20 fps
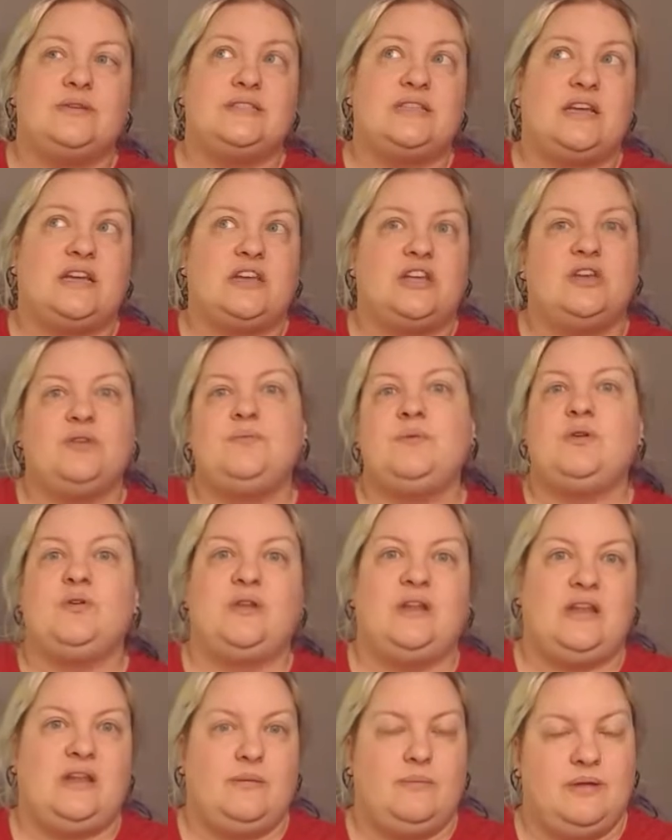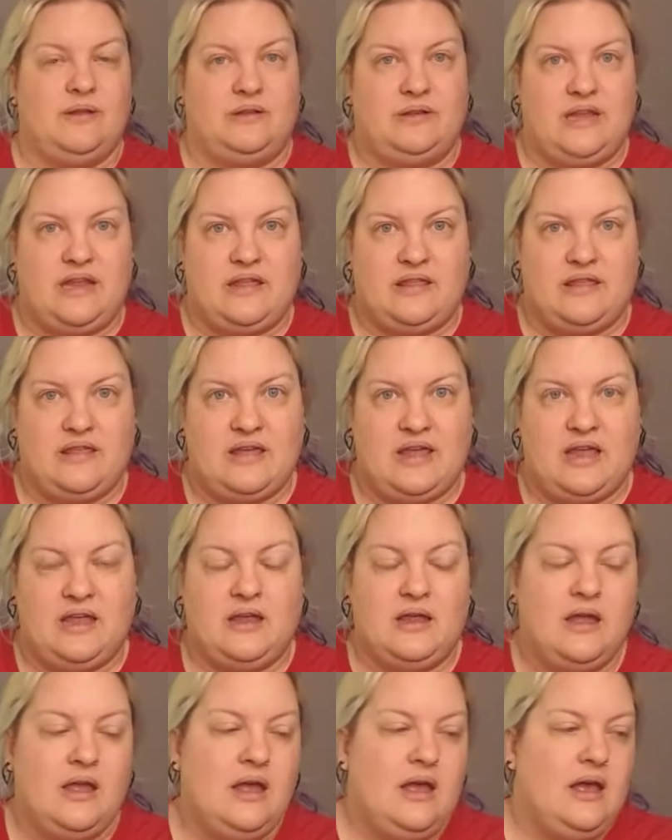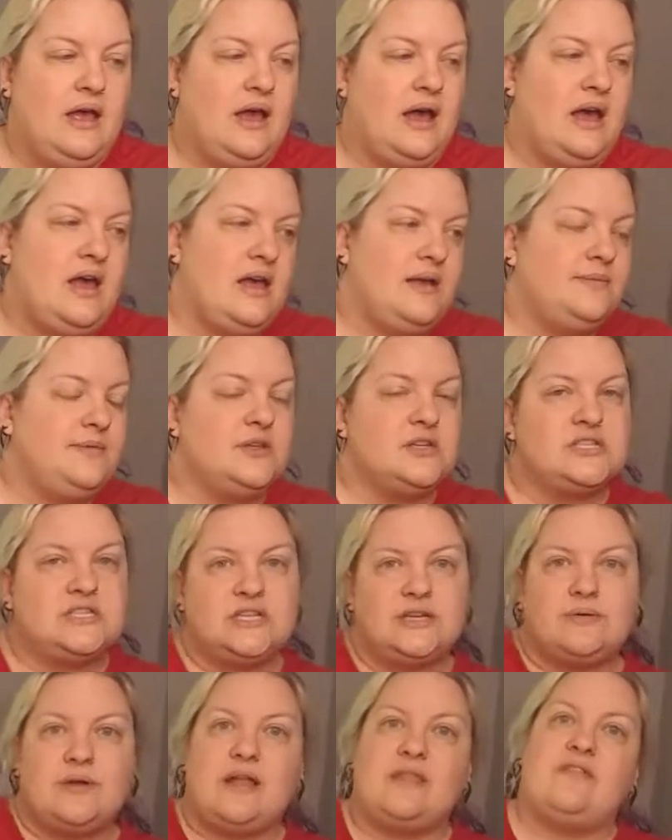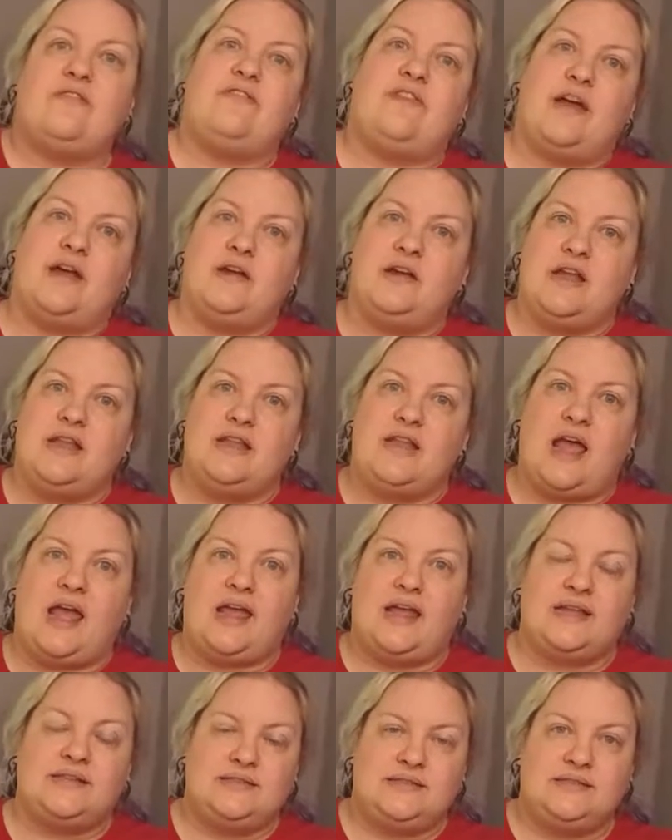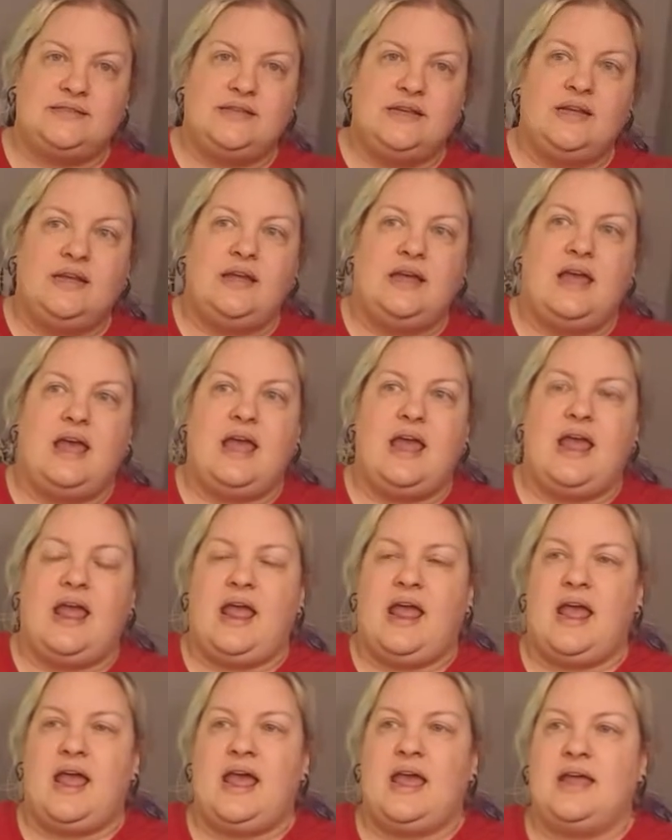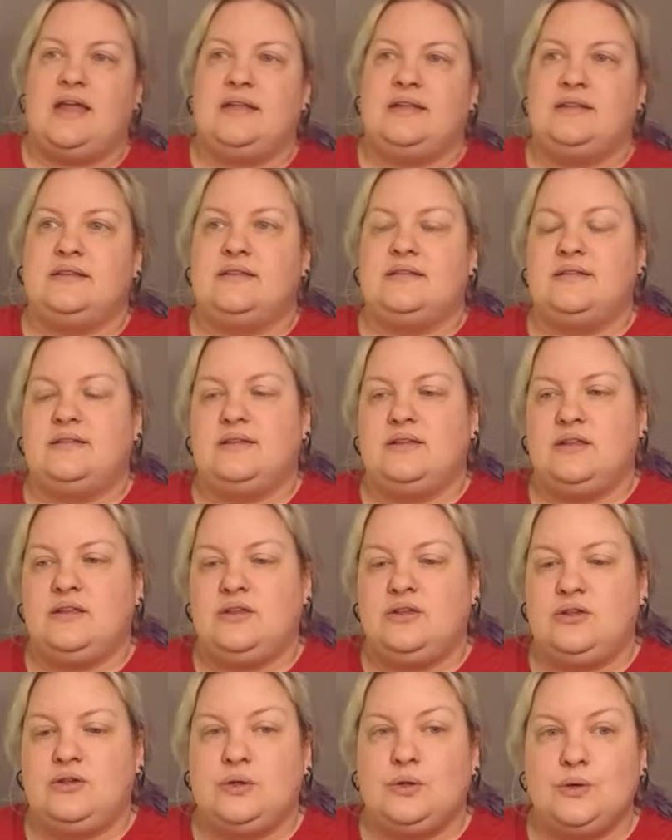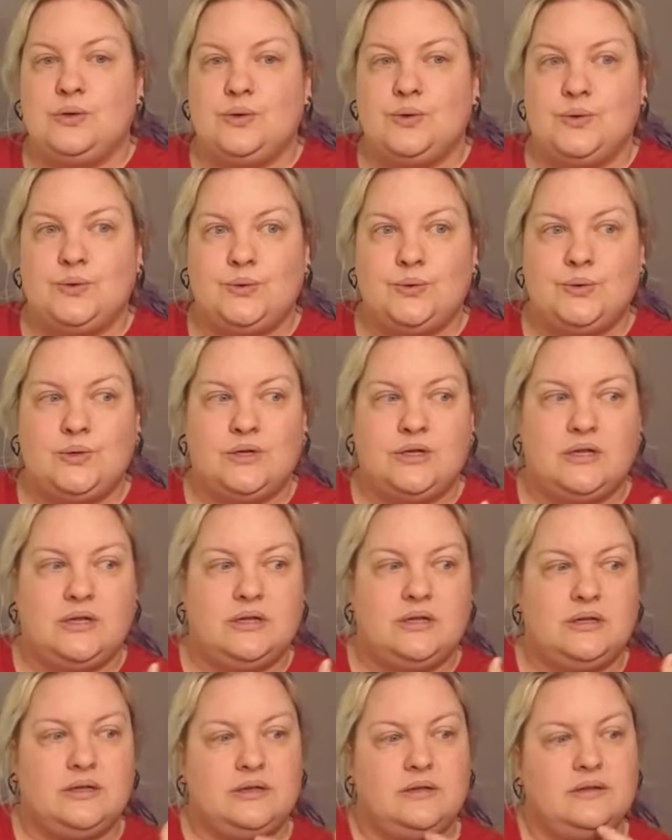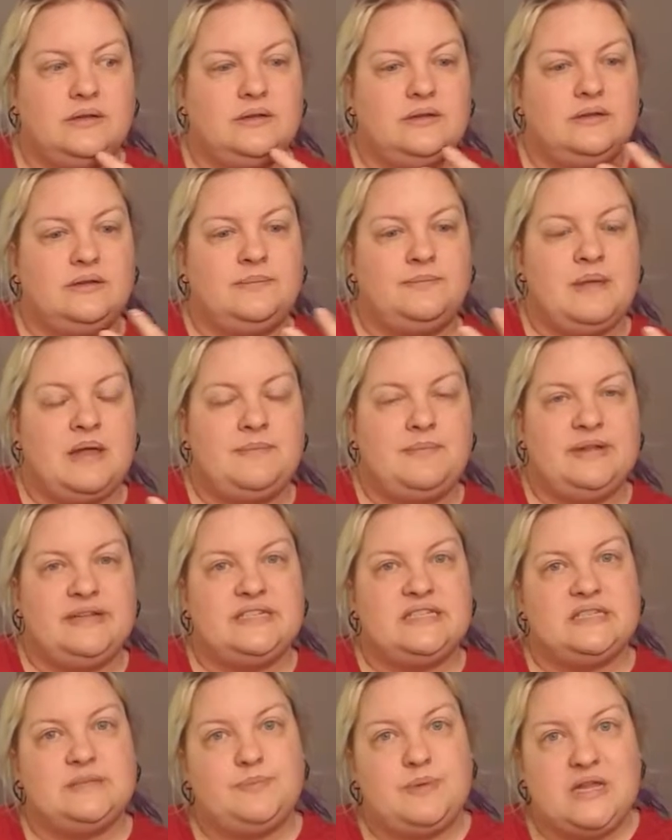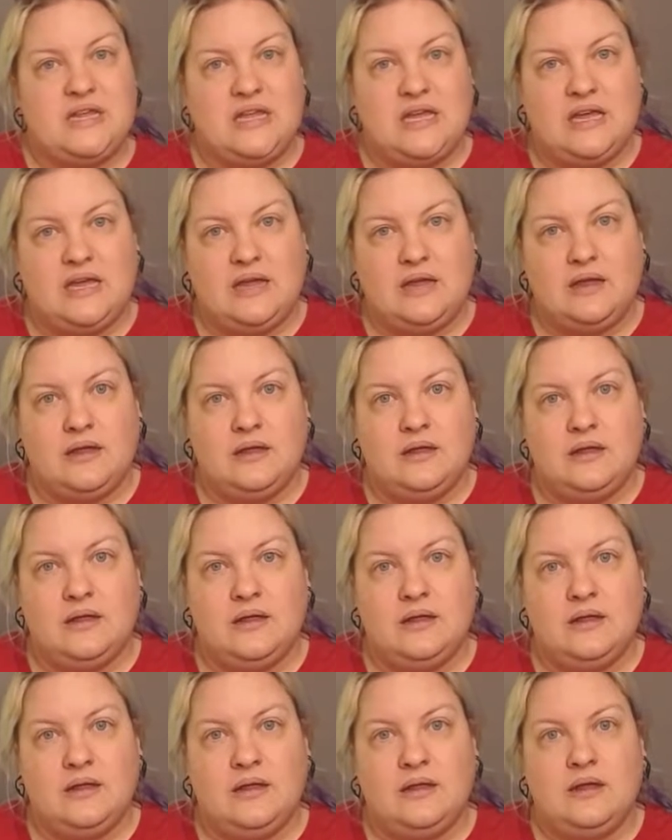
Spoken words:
it was a community building thing. You sit around the fire at night and you may be speaking,